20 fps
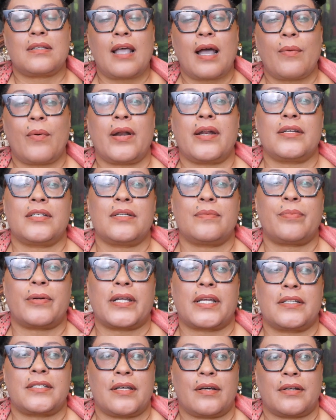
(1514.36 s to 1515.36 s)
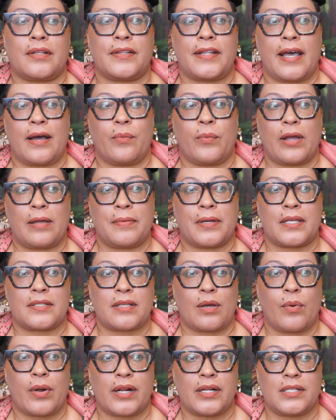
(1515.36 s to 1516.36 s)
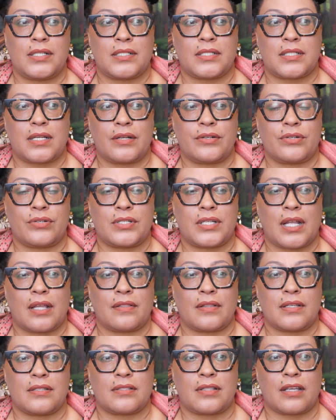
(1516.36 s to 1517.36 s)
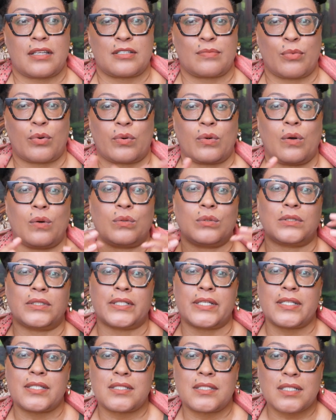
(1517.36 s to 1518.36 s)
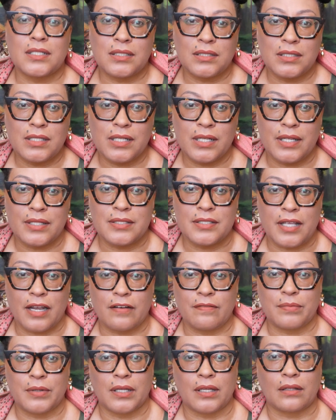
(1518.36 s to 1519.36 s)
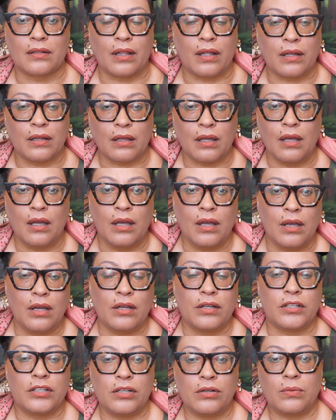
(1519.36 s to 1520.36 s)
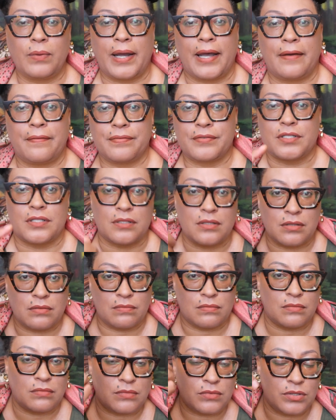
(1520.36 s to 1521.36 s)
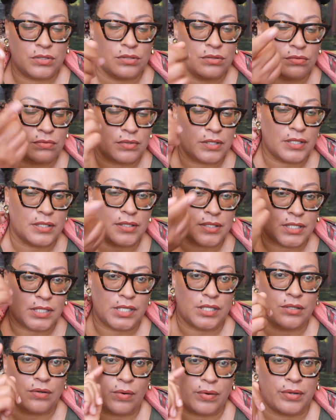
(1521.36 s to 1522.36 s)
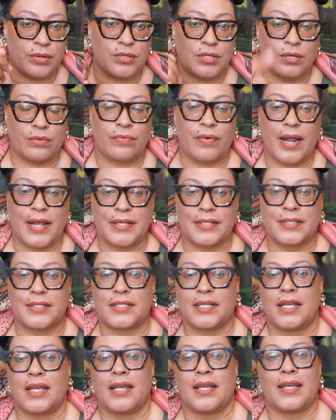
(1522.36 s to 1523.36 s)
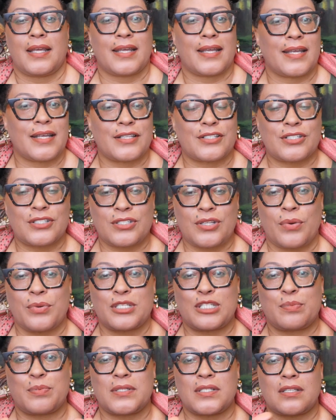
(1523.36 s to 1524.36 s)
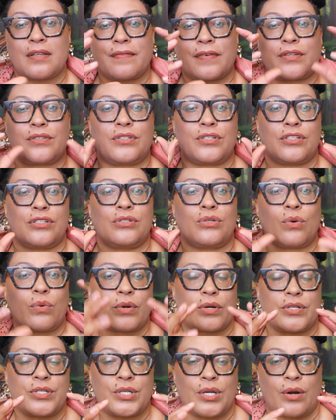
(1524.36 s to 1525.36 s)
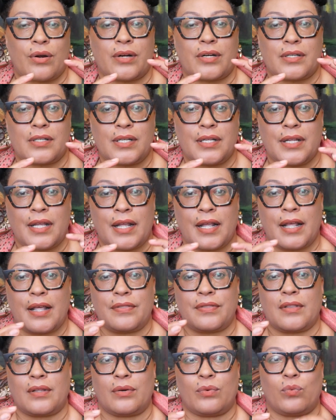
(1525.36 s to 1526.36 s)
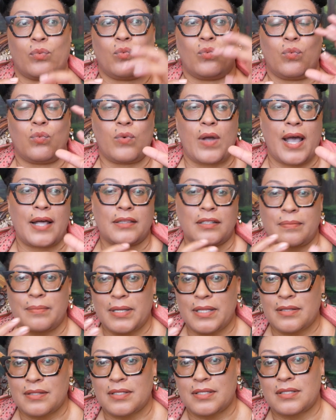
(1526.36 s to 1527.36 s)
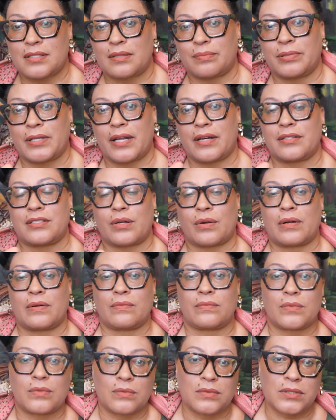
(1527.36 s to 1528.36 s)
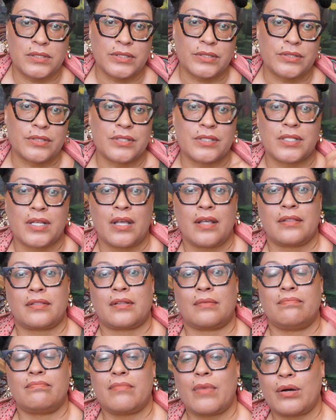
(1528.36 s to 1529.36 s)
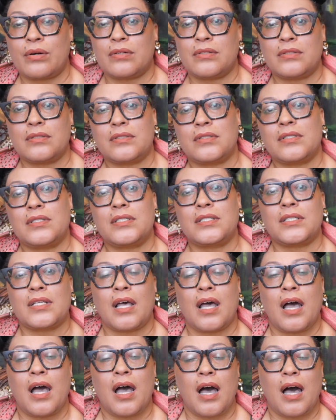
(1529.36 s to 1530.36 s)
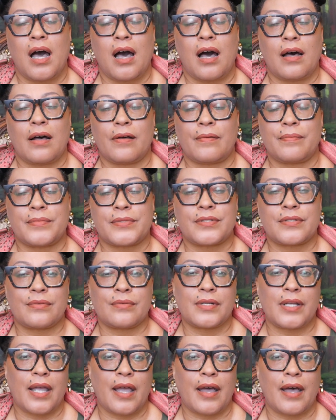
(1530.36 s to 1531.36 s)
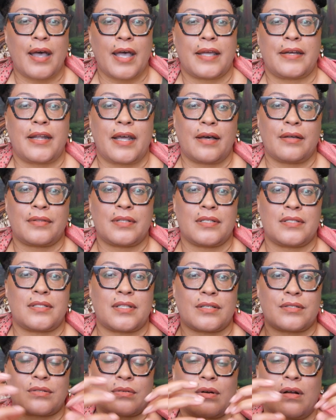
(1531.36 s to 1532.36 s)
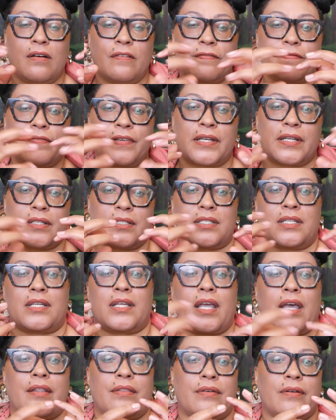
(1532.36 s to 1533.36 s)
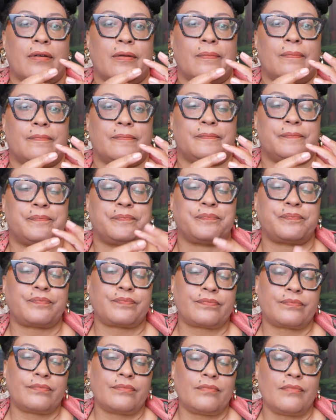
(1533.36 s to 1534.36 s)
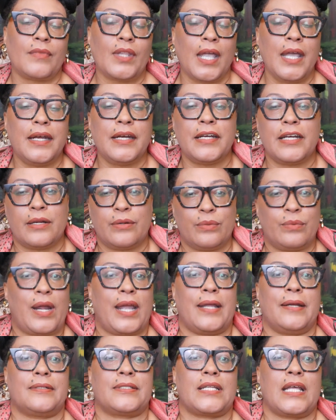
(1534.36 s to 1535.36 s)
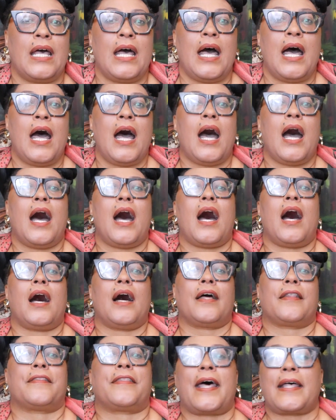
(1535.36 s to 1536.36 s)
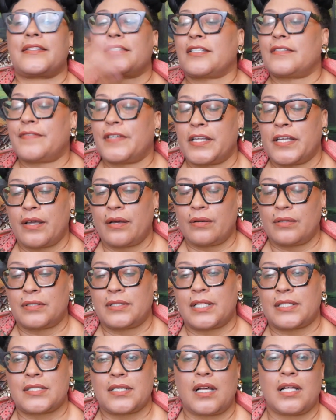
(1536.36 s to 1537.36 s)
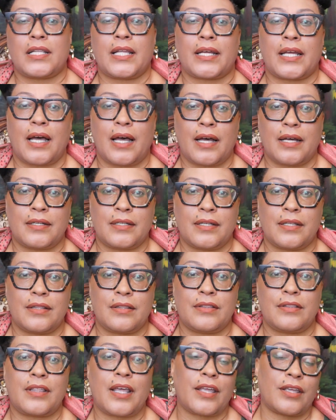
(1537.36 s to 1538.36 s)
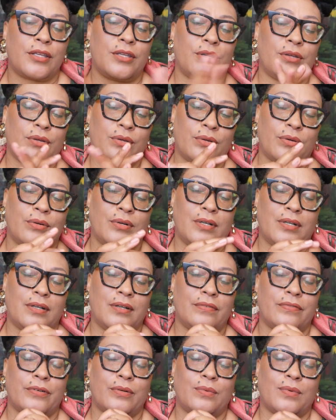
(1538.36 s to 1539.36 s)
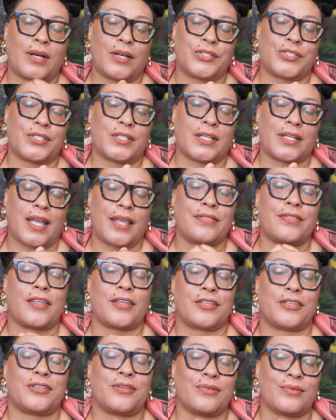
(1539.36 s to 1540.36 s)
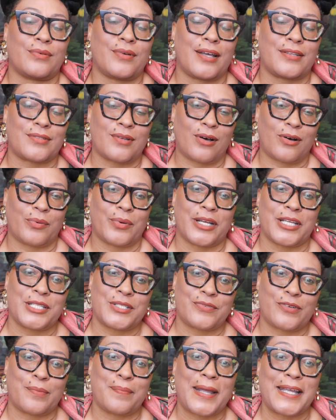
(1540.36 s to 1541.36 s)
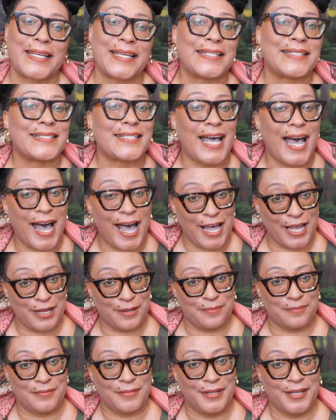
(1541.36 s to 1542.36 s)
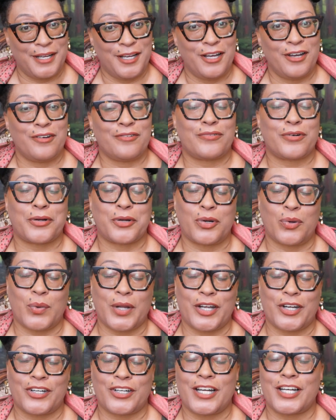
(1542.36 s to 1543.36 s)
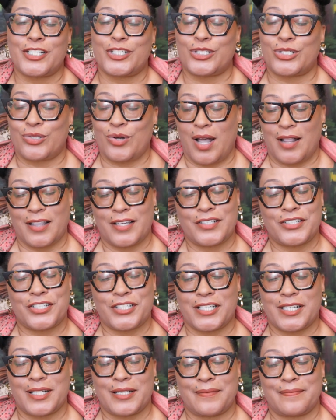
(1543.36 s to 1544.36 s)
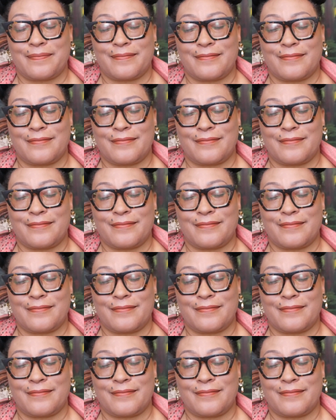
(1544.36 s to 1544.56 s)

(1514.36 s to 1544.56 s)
wanted to break it down in that way because I wanted us to understand these things more holistically instead of being like, you have to do this in order to rest. It's so specific to your chart and the elements, the planetary rulers, the modes. So yeah, and how these things are all fitting together. At any rate, that's the video. That's all I got. Thank you for watching, and thank you as always for making time for queer astrology.